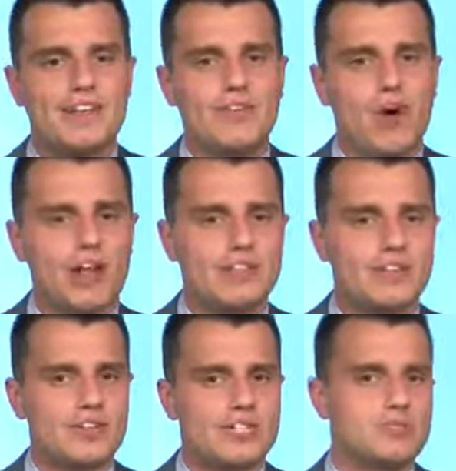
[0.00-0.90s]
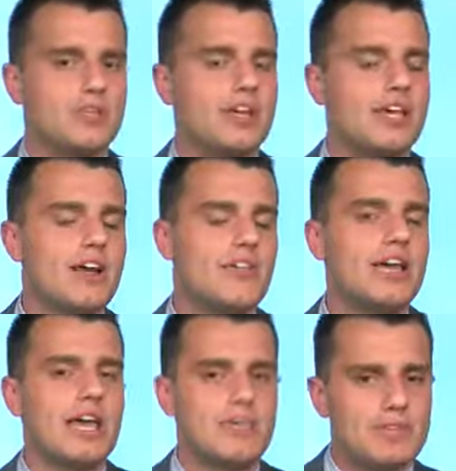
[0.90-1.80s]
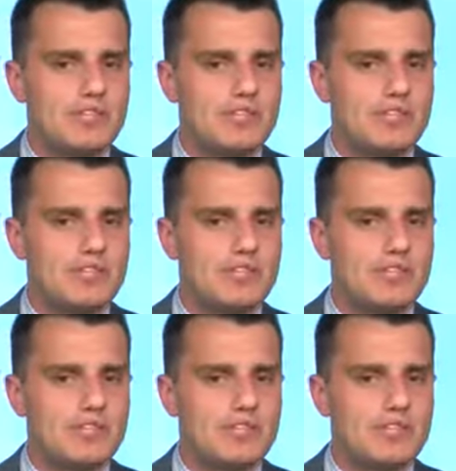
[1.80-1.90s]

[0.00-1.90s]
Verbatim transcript: while it's on display on the campus